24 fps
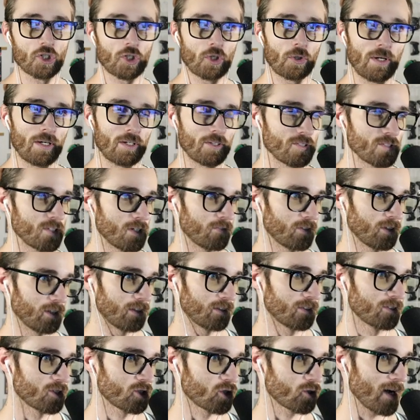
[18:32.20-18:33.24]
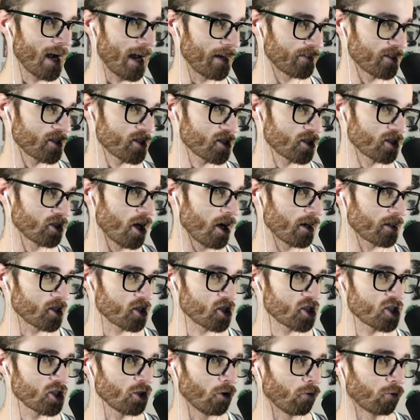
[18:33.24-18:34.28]
creators and everything. Drat, this lock is
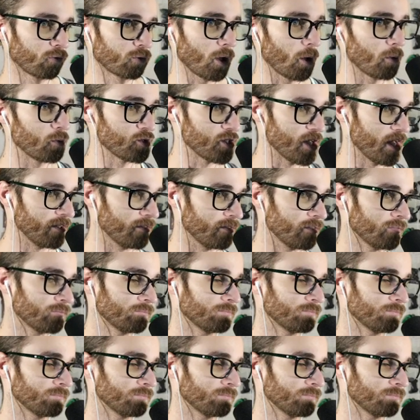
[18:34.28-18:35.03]
still frozen.